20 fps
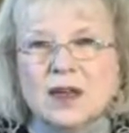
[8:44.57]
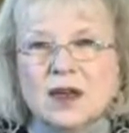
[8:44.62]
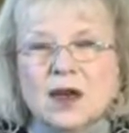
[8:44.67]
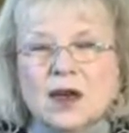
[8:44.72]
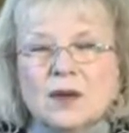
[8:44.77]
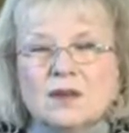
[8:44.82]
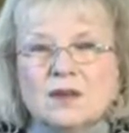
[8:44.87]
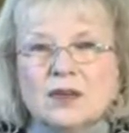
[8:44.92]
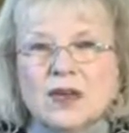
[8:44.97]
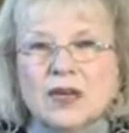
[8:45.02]

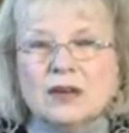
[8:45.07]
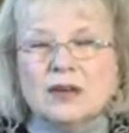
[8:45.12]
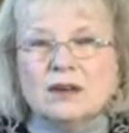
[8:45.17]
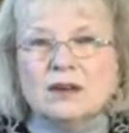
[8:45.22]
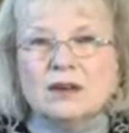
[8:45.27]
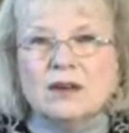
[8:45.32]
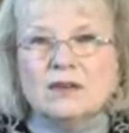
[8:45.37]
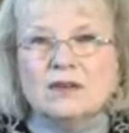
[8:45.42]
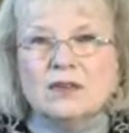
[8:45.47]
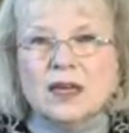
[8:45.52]
that
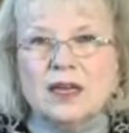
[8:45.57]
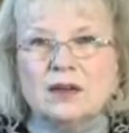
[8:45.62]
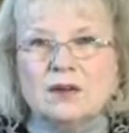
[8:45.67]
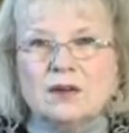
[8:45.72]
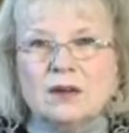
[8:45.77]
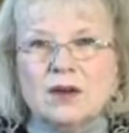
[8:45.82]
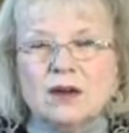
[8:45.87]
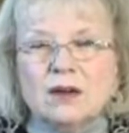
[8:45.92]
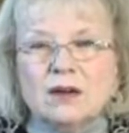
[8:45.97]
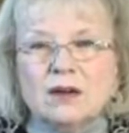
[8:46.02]

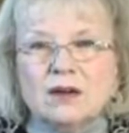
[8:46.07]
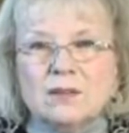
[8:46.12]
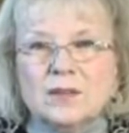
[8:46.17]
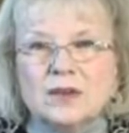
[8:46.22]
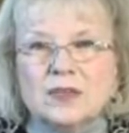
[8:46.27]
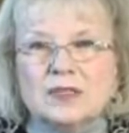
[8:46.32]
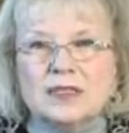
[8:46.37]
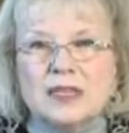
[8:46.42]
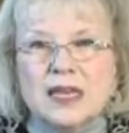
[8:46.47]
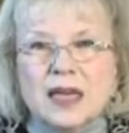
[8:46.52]
that
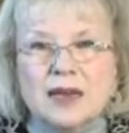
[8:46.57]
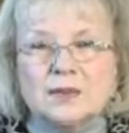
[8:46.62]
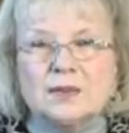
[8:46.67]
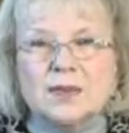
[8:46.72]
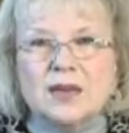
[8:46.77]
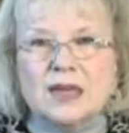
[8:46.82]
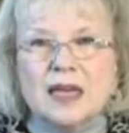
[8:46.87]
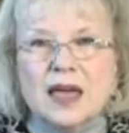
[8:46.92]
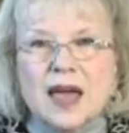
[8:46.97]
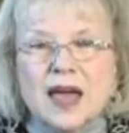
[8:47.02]
beset
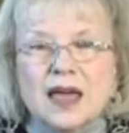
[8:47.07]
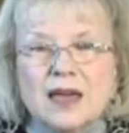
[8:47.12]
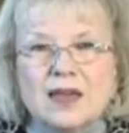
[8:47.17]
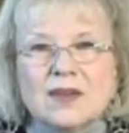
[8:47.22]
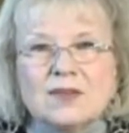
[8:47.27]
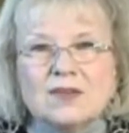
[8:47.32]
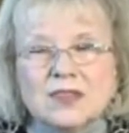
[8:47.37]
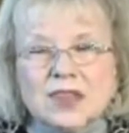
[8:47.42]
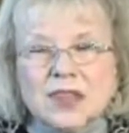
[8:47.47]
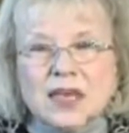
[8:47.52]
me. I
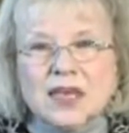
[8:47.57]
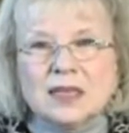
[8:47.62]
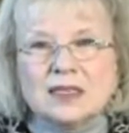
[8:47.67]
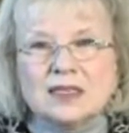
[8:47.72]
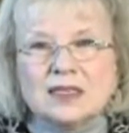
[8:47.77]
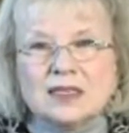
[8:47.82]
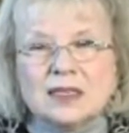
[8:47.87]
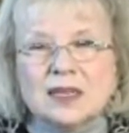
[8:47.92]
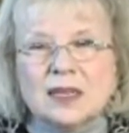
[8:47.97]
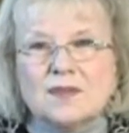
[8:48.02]
have
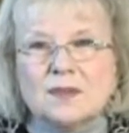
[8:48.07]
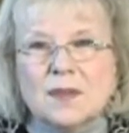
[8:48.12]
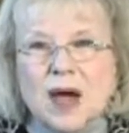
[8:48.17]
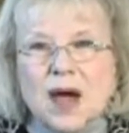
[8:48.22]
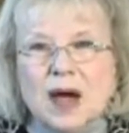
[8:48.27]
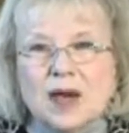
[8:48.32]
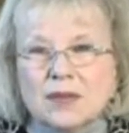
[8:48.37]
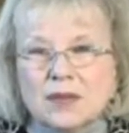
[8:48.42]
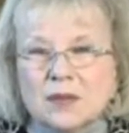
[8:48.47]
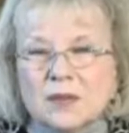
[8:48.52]
things that
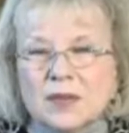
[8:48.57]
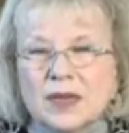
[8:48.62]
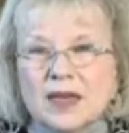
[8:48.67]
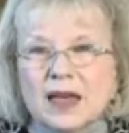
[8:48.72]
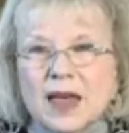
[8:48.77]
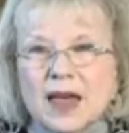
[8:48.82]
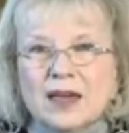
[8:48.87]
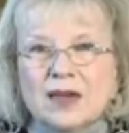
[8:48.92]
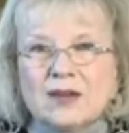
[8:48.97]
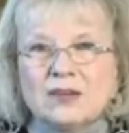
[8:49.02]
bother me.
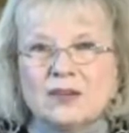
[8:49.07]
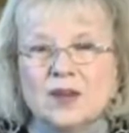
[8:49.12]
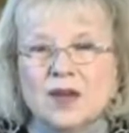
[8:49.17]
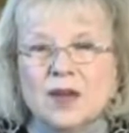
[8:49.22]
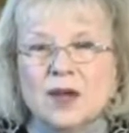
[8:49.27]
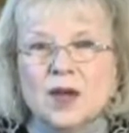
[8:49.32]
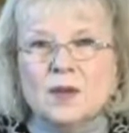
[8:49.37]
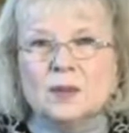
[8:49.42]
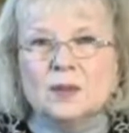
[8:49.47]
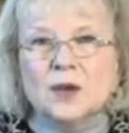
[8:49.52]
I have
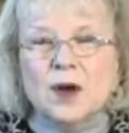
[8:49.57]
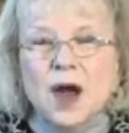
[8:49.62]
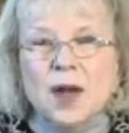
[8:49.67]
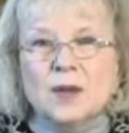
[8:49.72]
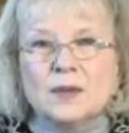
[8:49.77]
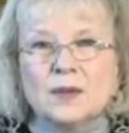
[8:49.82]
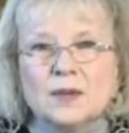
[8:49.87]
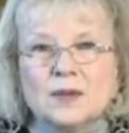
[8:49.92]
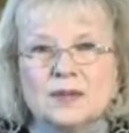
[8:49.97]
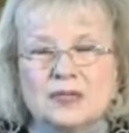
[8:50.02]

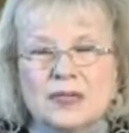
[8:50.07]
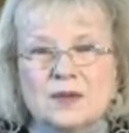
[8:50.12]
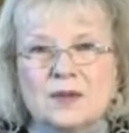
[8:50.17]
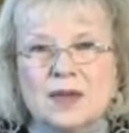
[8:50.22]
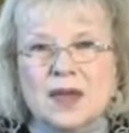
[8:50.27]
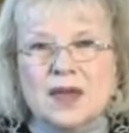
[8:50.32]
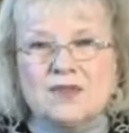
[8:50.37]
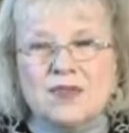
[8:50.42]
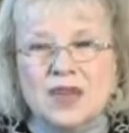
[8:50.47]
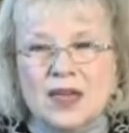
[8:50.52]
problems in
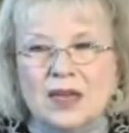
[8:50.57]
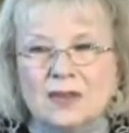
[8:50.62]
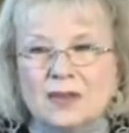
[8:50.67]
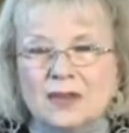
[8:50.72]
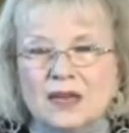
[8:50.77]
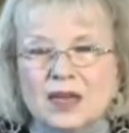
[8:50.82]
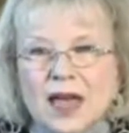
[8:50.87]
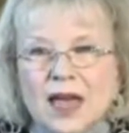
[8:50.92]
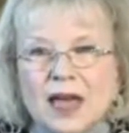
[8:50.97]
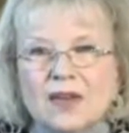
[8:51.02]
my
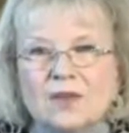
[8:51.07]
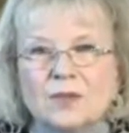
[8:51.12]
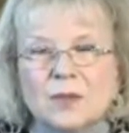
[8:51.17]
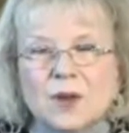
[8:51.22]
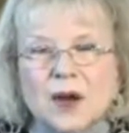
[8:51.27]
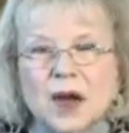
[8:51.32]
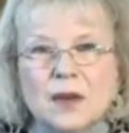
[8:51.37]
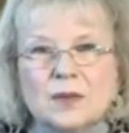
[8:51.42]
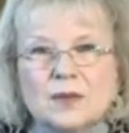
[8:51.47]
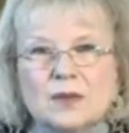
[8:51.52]
family. I have
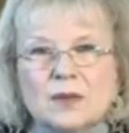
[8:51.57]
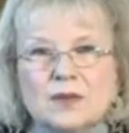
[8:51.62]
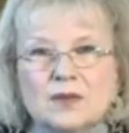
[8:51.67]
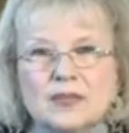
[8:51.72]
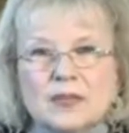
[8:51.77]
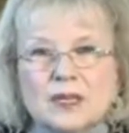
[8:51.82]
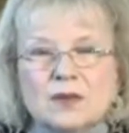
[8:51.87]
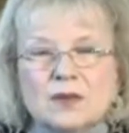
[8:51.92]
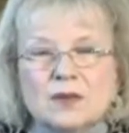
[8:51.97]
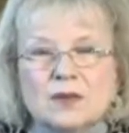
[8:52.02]

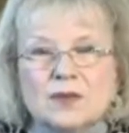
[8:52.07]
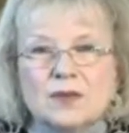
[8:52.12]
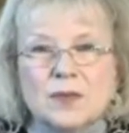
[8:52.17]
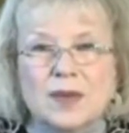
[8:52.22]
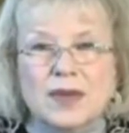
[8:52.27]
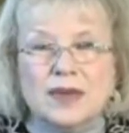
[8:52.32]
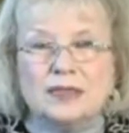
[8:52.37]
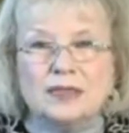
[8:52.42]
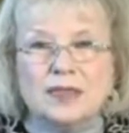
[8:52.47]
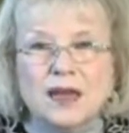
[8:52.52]
problems with
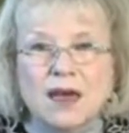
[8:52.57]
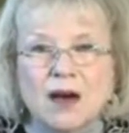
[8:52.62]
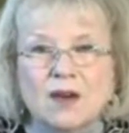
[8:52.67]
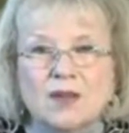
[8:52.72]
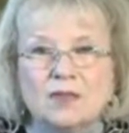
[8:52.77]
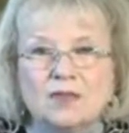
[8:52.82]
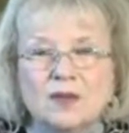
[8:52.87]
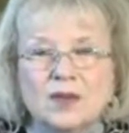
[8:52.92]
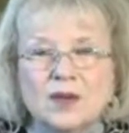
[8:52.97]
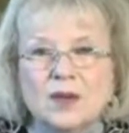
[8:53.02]

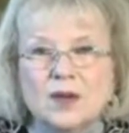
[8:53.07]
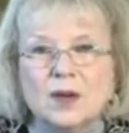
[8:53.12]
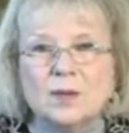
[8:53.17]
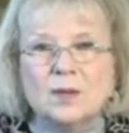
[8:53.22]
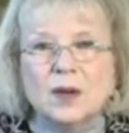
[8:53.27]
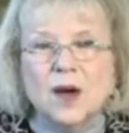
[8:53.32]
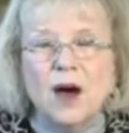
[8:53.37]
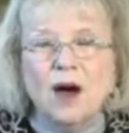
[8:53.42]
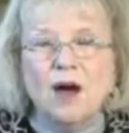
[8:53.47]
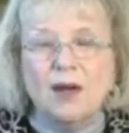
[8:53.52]
myself.
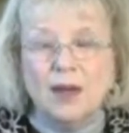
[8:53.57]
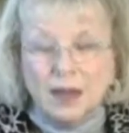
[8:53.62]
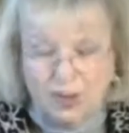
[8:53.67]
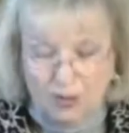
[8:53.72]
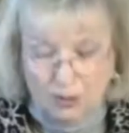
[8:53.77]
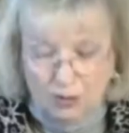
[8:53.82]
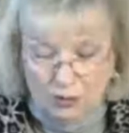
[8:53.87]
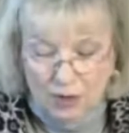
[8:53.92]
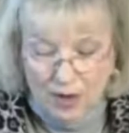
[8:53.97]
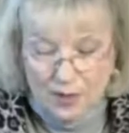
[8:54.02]
Paul had
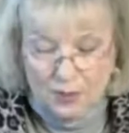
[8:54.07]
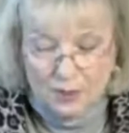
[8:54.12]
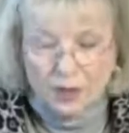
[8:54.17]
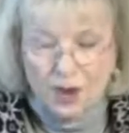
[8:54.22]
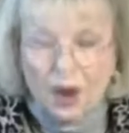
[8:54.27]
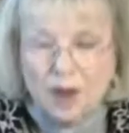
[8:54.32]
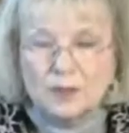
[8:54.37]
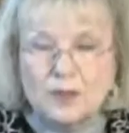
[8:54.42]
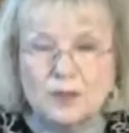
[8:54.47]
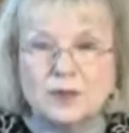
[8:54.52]
a great
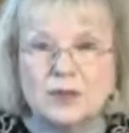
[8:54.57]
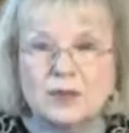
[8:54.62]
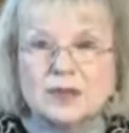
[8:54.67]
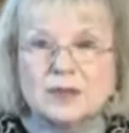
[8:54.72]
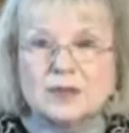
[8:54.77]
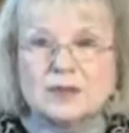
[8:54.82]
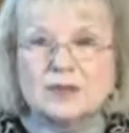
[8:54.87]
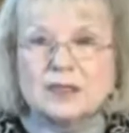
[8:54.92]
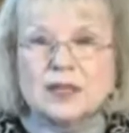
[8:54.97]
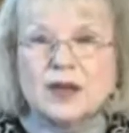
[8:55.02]
problem with
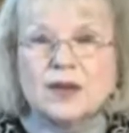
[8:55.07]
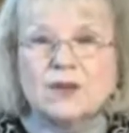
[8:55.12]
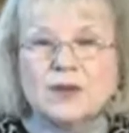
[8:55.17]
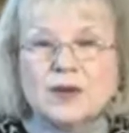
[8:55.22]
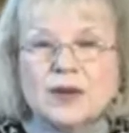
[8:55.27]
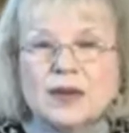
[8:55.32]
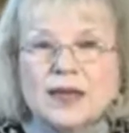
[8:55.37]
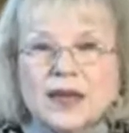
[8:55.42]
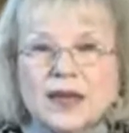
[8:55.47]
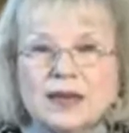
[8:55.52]
himself
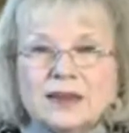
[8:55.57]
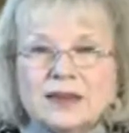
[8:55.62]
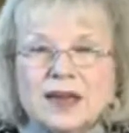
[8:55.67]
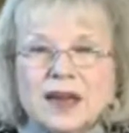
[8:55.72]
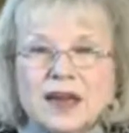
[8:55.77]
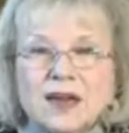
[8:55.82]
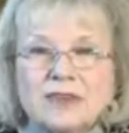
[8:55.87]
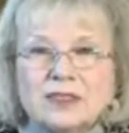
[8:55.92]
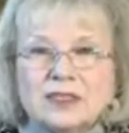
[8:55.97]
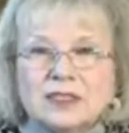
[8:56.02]
when he had
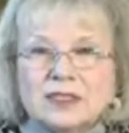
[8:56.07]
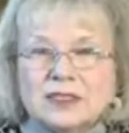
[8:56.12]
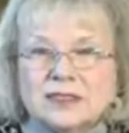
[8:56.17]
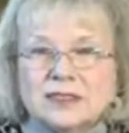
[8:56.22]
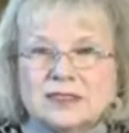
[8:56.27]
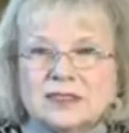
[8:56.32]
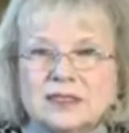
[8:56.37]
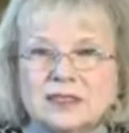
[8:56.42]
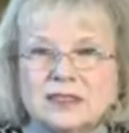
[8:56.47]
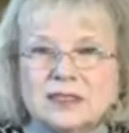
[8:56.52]

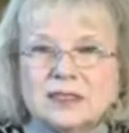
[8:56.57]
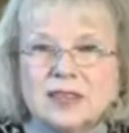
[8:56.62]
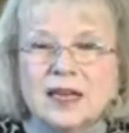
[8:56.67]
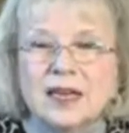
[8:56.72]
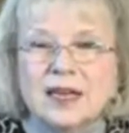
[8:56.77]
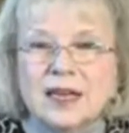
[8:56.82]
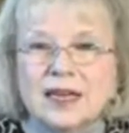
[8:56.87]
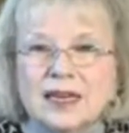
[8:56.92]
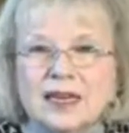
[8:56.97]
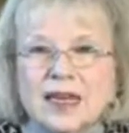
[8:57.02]
covetousness,
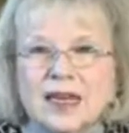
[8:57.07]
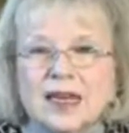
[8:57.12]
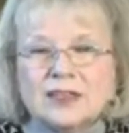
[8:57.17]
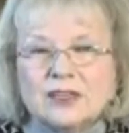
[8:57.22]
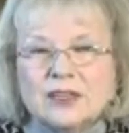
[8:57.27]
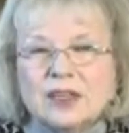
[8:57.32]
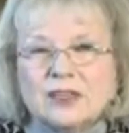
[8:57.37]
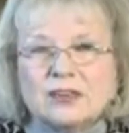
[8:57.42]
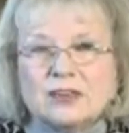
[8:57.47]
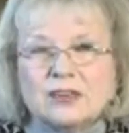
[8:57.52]
and he had
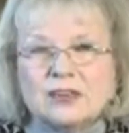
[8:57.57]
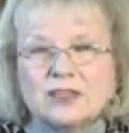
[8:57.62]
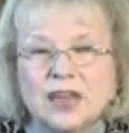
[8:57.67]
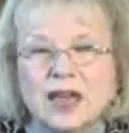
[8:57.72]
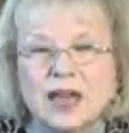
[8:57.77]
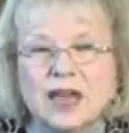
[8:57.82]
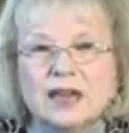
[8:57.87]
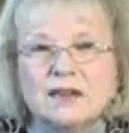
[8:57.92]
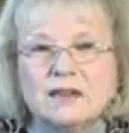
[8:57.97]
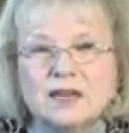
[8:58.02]
to
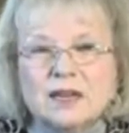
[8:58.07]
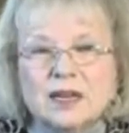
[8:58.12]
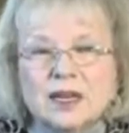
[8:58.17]
understand